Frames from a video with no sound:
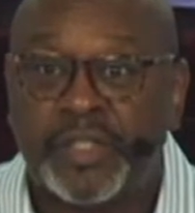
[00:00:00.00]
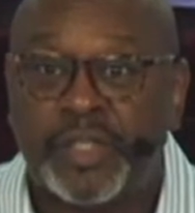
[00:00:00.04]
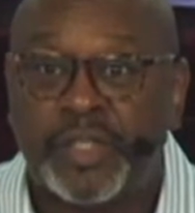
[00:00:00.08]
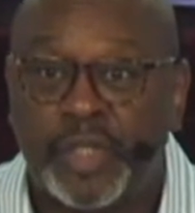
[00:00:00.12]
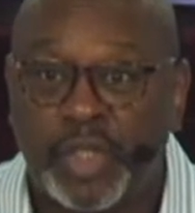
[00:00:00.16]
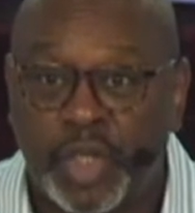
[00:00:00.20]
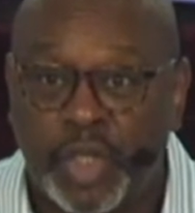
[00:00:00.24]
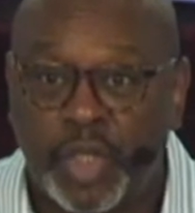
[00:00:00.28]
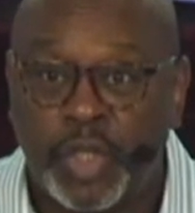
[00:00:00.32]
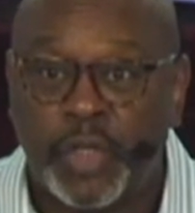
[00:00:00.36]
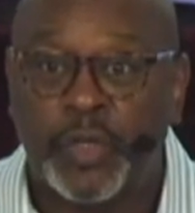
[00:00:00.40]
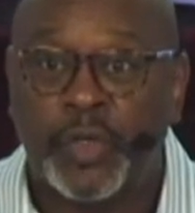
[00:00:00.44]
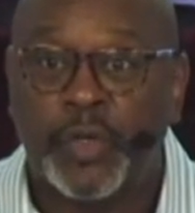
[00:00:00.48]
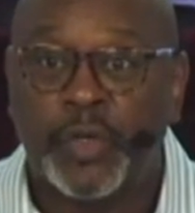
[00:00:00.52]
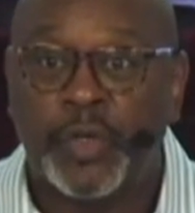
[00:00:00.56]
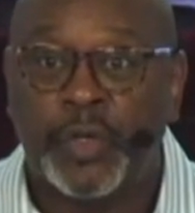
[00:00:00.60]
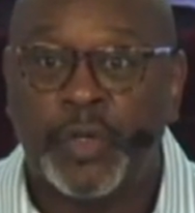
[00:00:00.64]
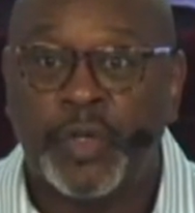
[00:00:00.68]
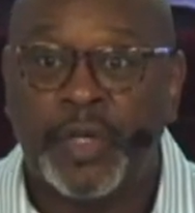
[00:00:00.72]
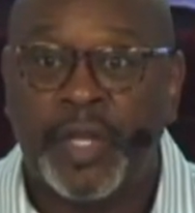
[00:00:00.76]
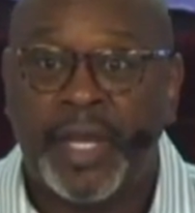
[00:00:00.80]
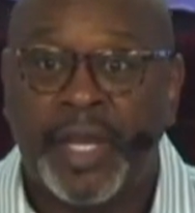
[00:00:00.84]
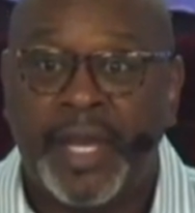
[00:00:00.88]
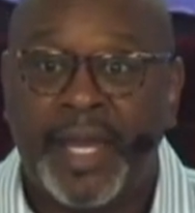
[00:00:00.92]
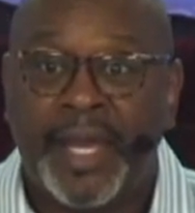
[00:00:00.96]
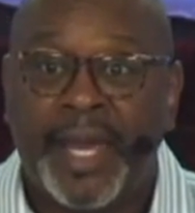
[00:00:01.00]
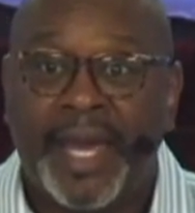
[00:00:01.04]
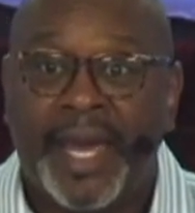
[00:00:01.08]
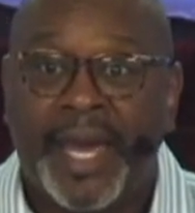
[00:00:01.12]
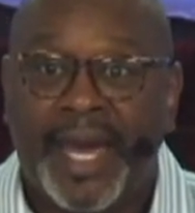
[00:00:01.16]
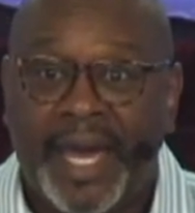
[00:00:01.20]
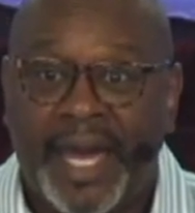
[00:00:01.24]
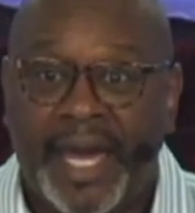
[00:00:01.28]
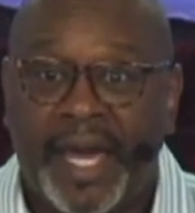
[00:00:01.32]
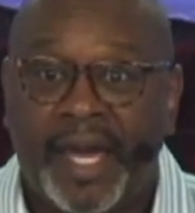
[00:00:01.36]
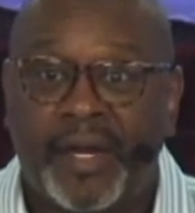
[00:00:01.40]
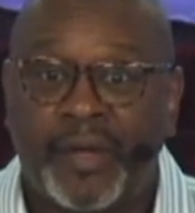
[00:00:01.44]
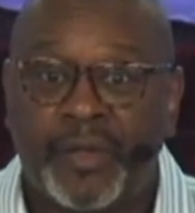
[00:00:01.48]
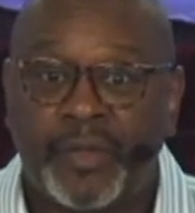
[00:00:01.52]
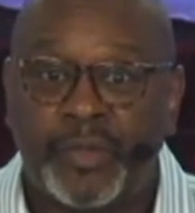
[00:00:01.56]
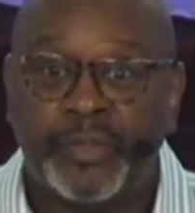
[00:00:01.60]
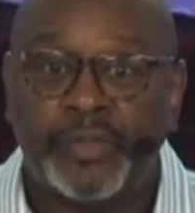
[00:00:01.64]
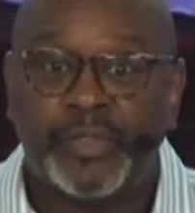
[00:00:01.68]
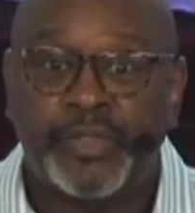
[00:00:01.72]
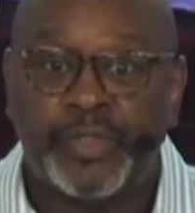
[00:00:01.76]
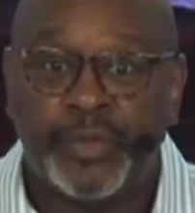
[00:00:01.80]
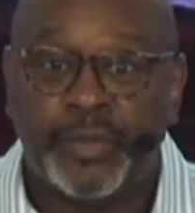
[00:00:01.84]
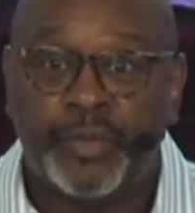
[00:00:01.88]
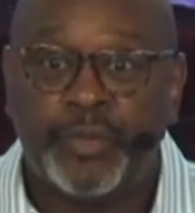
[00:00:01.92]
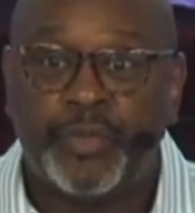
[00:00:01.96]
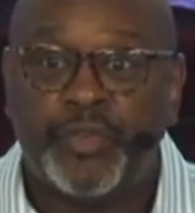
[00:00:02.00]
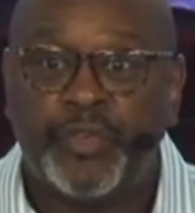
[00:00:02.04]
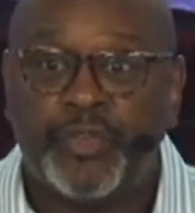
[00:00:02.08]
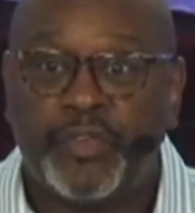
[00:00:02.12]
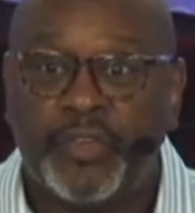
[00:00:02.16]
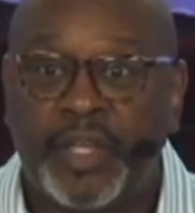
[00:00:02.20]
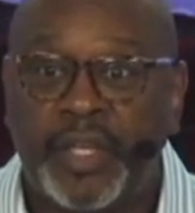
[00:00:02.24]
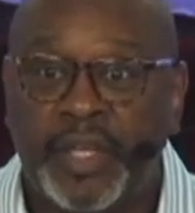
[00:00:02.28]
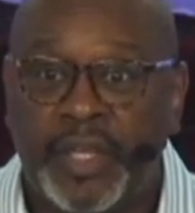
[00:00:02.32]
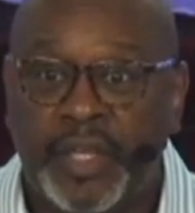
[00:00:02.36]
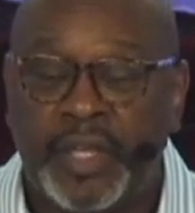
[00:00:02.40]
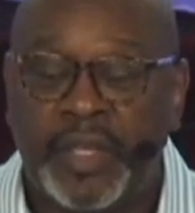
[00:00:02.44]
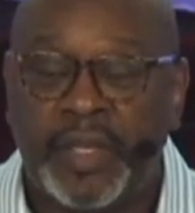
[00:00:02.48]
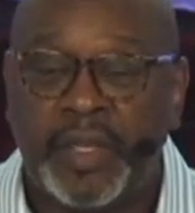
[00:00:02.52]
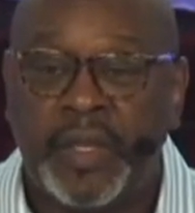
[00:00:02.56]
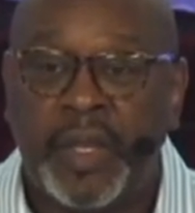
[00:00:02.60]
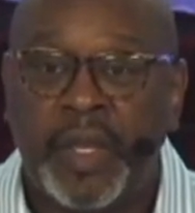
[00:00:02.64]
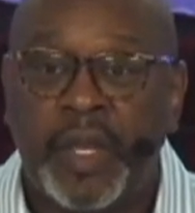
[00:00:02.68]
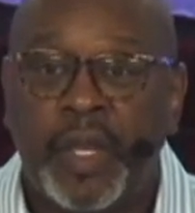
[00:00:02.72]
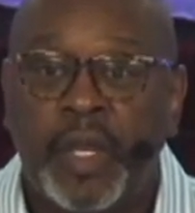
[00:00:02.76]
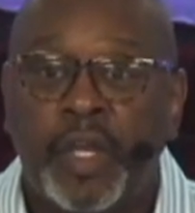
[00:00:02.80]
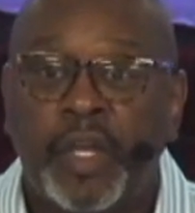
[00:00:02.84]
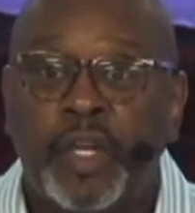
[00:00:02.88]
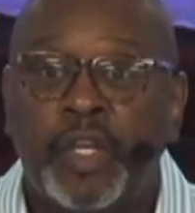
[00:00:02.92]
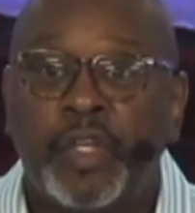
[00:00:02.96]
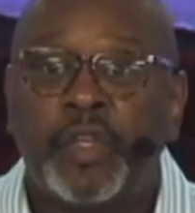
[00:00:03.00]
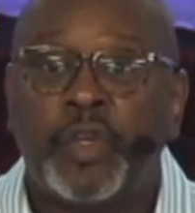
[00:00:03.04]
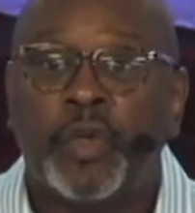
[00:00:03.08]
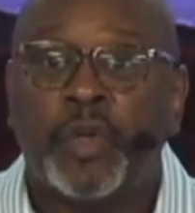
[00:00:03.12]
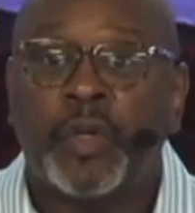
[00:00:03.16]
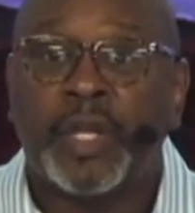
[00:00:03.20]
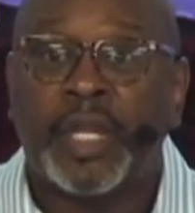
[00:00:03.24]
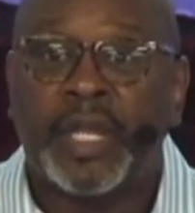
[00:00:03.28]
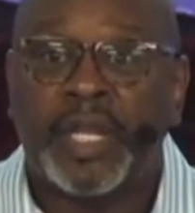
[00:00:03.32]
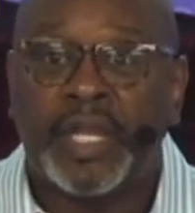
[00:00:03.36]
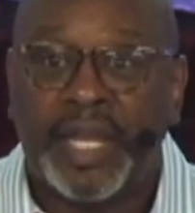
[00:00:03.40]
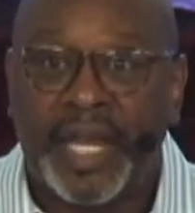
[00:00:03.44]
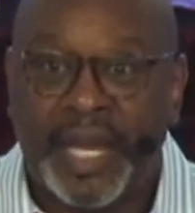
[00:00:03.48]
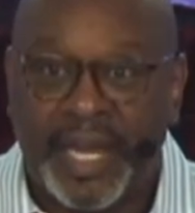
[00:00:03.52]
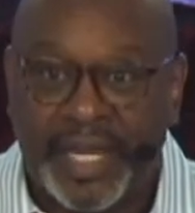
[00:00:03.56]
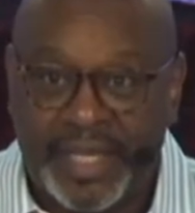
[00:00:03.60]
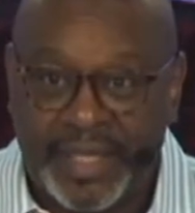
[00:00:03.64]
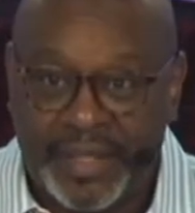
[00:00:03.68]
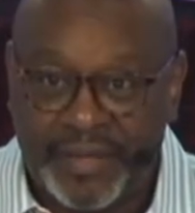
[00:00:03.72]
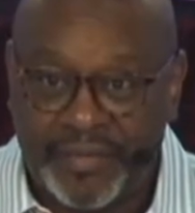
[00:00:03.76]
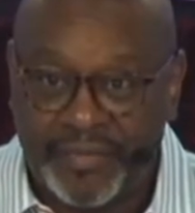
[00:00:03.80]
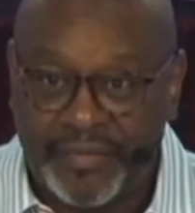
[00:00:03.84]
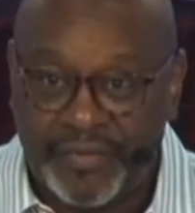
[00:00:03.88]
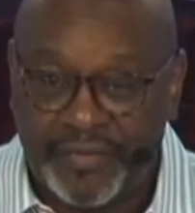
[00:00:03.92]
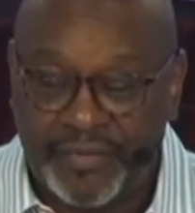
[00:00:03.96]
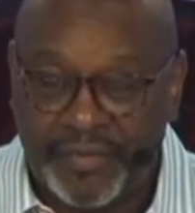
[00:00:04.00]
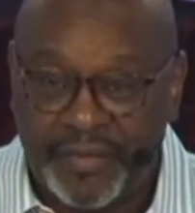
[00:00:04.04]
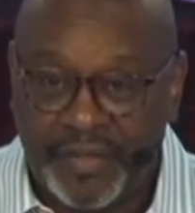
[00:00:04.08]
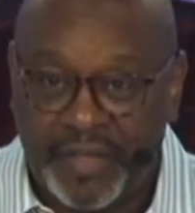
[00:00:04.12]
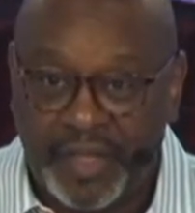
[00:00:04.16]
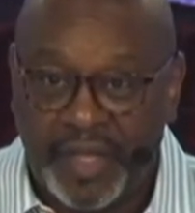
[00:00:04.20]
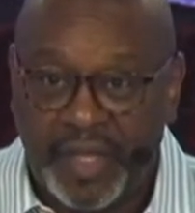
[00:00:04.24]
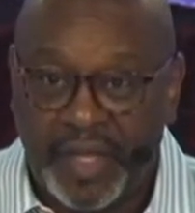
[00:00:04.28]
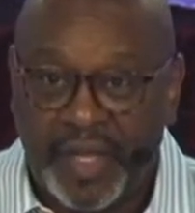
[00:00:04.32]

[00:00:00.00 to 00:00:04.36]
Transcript: to learn how to see your life